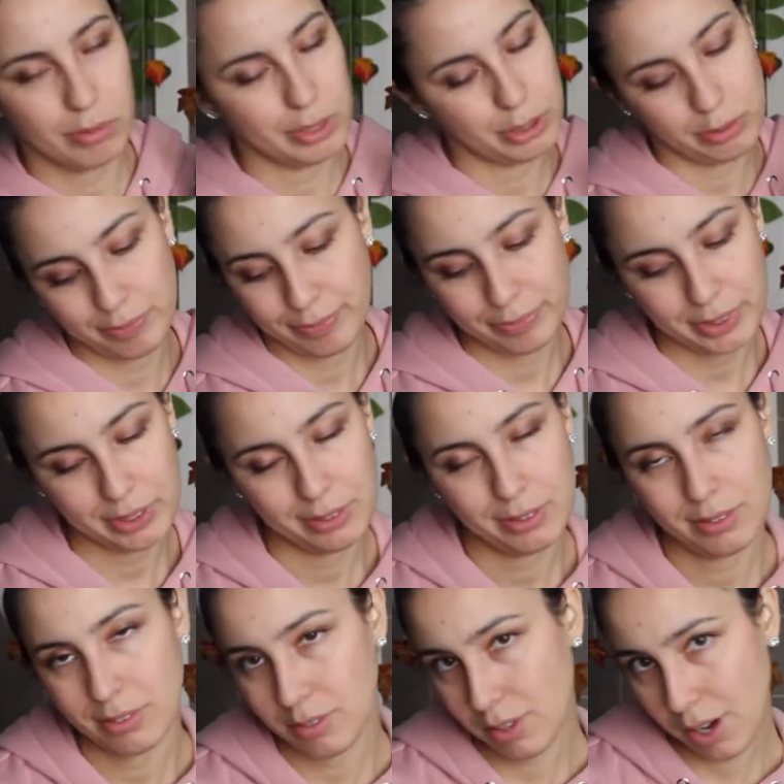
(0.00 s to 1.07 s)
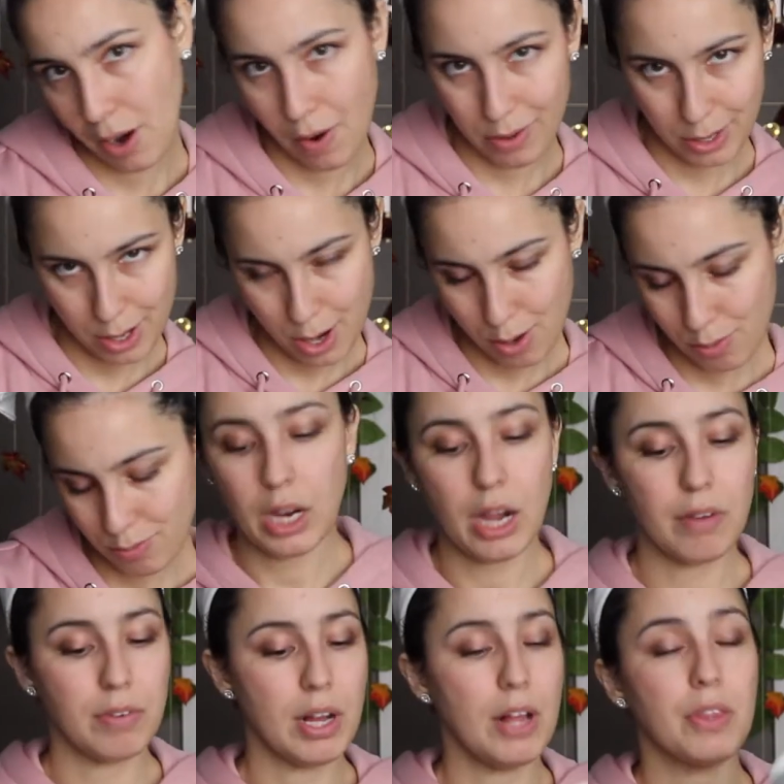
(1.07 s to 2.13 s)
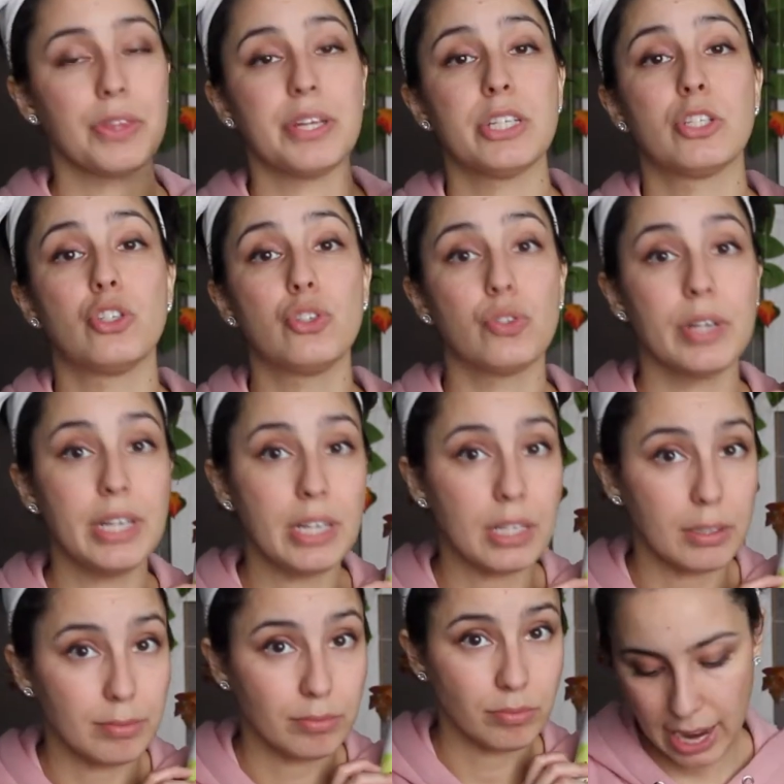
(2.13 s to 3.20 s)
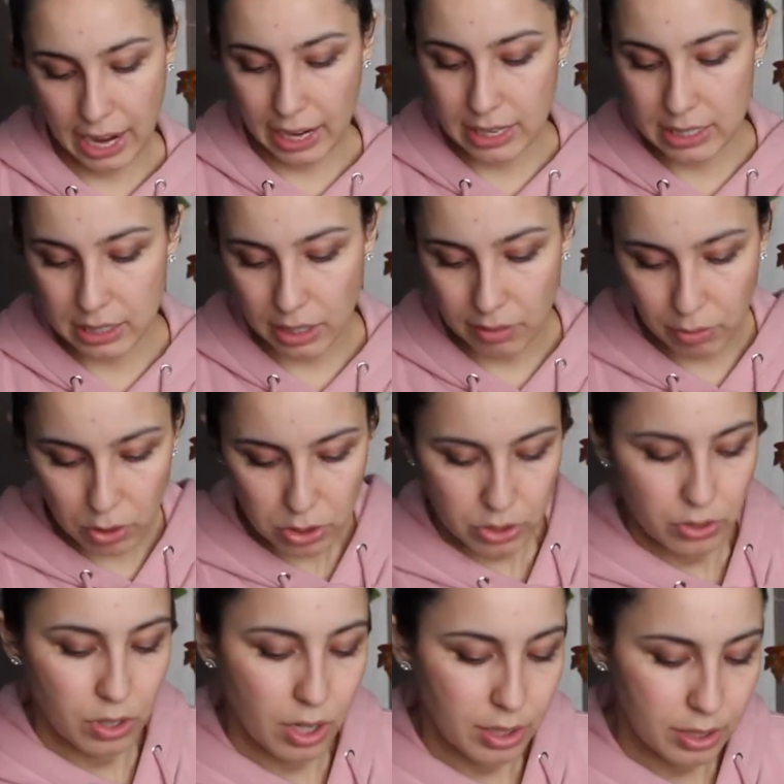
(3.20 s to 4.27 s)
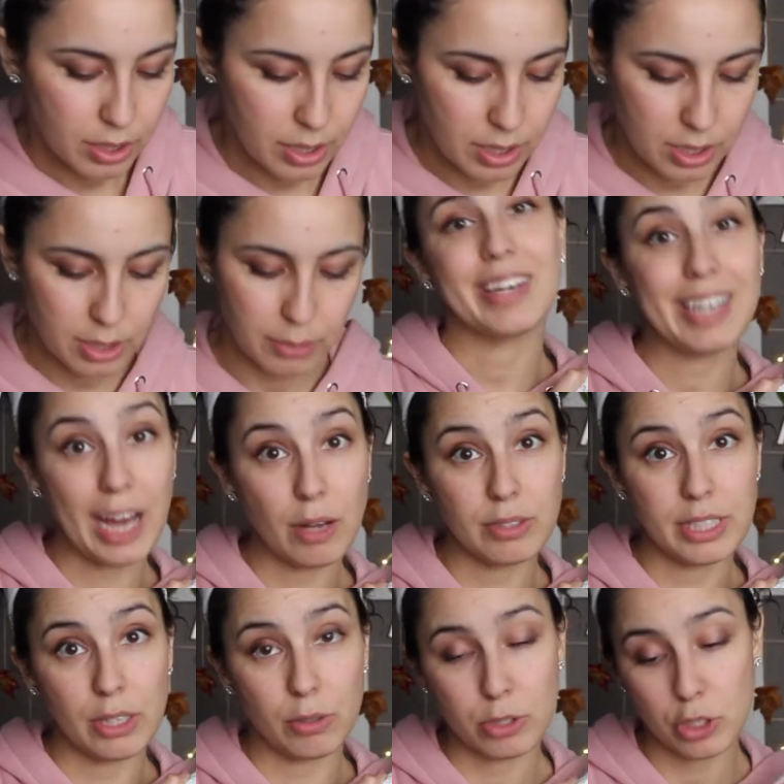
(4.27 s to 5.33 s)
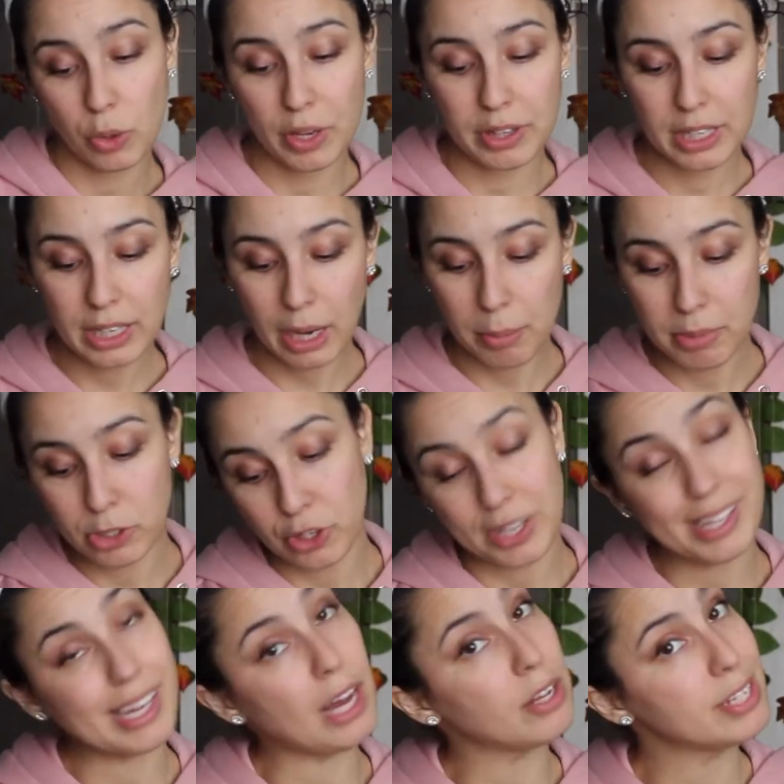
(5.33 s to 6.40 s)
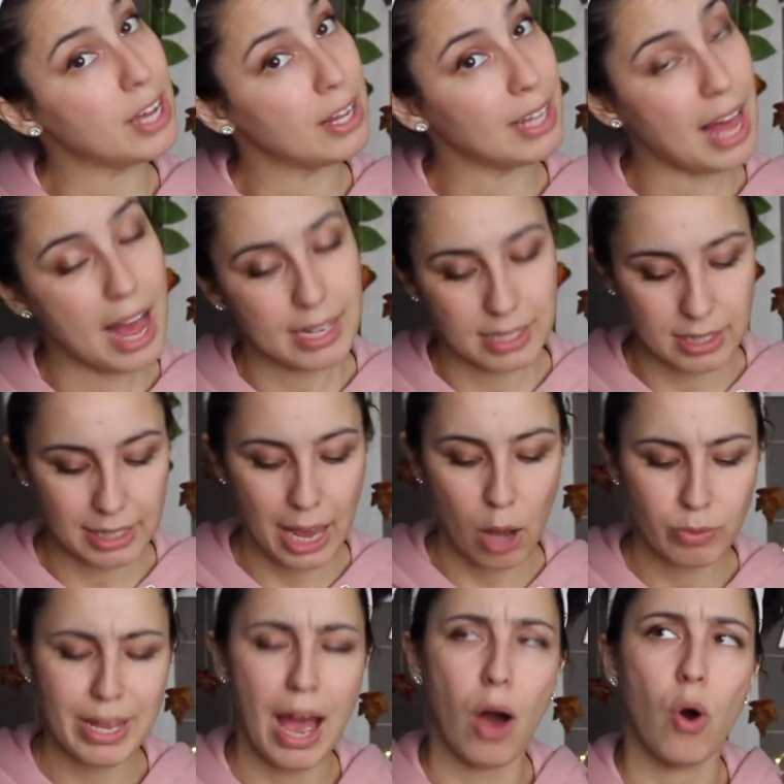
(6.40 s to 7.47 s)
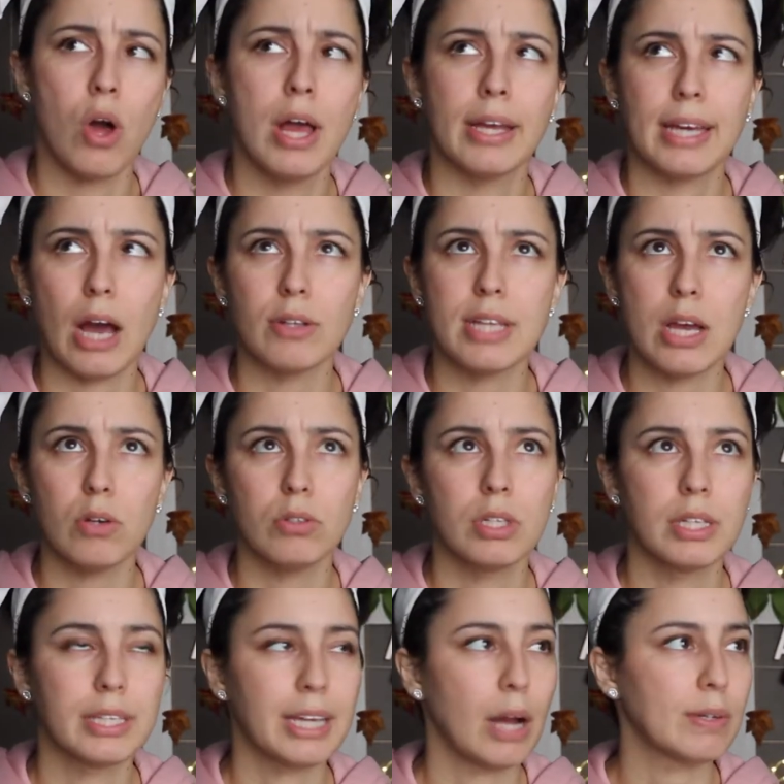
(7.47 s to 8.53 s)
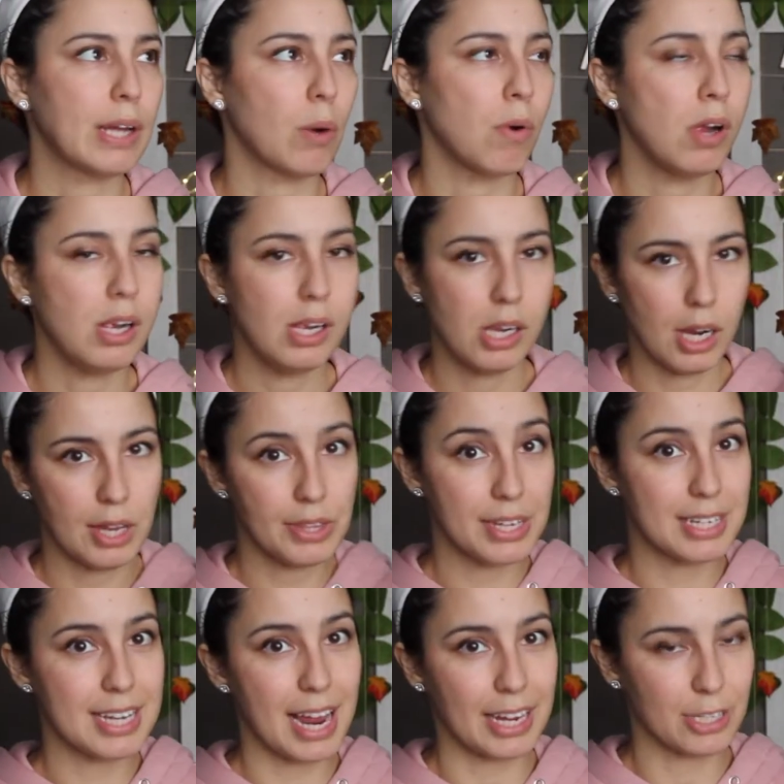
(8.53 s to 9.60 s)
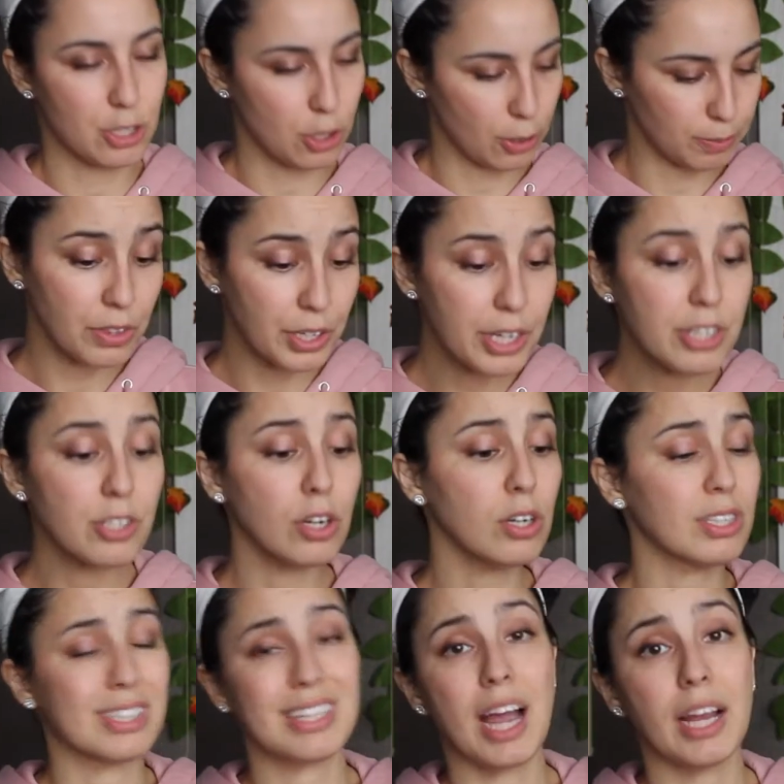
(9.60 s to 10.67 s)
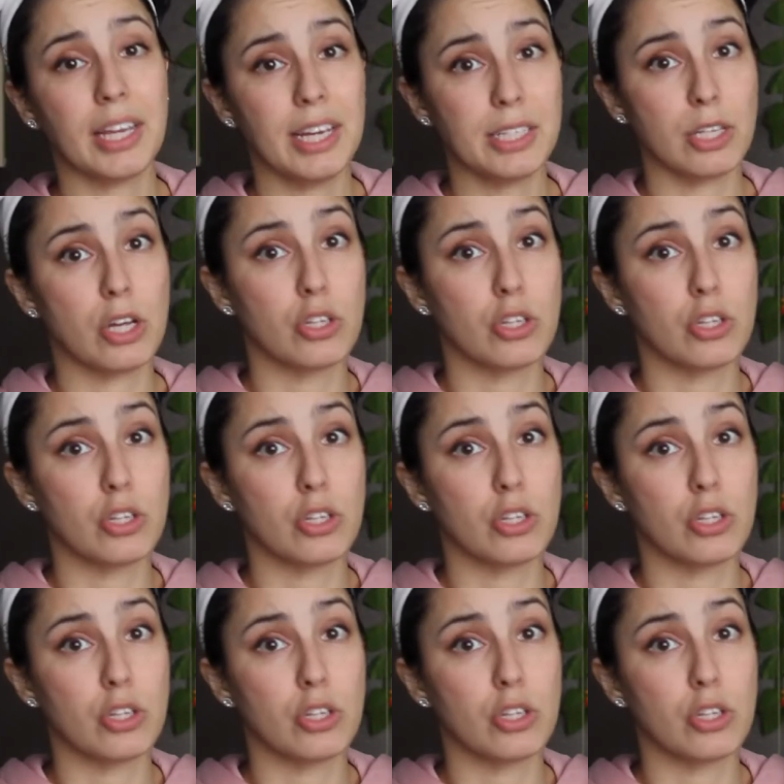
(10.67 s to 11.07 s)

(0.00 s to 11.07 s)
which I already know. I've got this drink. And I've also got this Cow Tail. So I think I'm gonna try the Cow Tail last. Cow Tail, Cow Tail, Cow Tail. And this next. So these are Takis